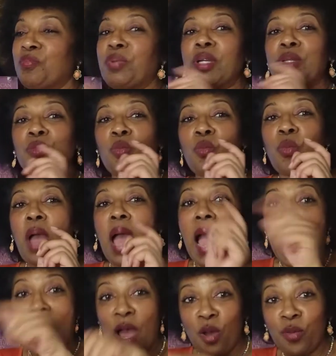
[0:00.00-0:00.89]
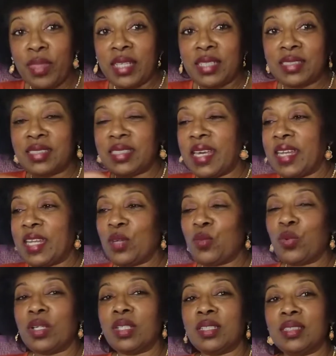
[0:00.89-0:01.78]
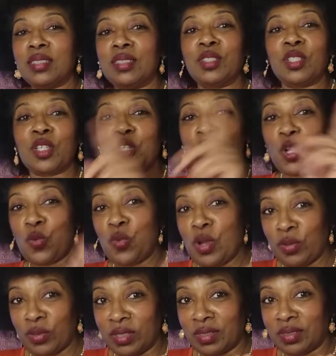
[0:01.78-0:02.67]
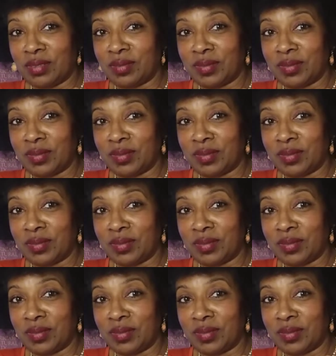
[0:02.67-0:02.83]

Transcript: But how they said it was corona.